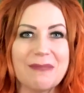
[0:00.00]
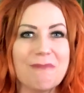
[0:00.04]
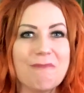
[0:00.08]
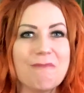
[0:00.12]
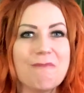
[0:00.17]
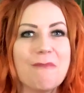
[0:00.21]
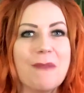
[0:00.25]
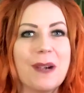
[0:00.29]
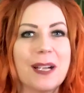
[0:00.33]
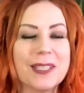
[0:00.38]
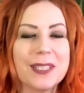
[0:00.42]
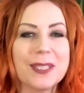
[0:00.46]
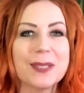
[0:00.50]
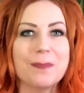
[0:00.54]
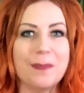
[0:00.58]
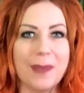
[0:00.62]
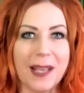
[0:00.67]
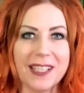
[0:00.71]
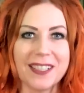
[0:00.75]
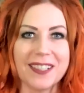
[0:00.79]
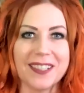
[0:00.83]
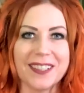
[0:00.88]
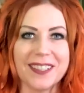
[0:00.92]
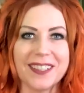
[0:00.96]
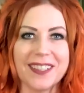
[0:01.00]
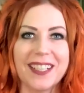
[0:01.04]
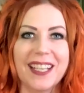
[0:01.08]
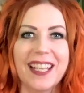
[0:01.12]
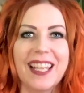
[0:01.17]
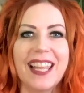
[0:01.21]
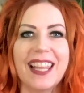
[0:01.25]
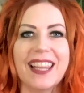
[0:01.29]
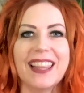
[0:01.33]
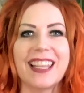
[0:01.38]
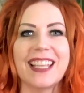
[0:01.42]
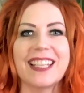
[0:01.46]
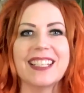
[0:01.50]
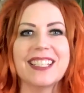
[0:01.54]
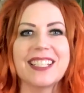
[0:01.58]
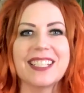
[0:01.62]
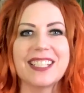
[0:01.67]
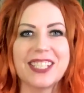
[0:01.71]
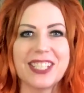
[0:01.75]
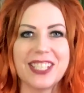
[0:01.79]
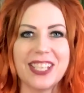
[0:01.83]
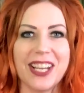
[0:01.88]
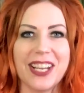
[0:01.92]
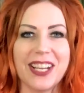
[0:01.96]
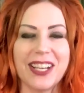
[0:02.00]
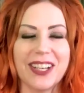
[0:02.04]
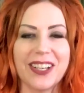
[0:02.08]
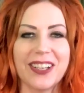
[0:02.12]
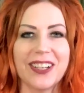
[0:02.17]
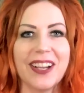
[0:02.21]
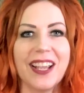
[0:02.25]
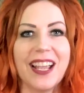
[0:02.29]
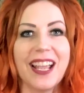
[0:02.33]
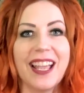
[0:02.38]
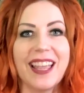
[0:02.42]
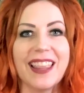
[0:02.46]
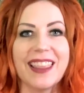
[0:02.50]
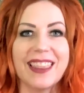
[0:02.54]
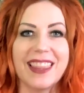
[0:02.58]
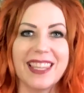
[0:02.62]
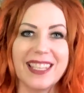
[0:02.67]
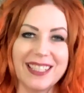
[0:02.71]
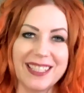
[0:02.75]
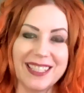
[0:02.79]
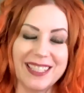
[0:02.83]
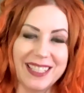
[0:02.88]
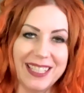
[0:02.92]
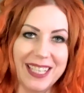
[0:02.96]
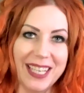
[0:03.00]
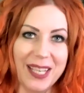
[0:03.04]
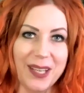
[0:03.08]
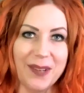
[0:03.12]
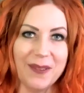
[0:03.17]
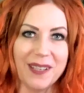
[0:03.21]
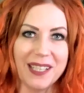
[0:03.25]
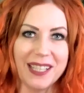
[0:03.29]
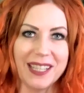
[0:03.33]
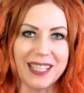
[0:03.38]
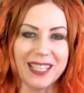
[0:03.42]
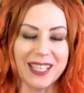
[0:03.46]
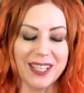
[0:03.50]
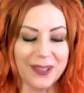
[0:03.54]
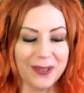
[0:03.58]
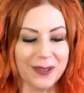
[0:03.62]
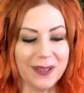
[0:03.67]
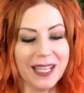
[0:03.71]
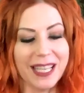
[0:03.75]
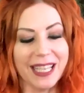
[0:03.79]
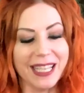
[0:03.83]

what's better than to share this tea with you?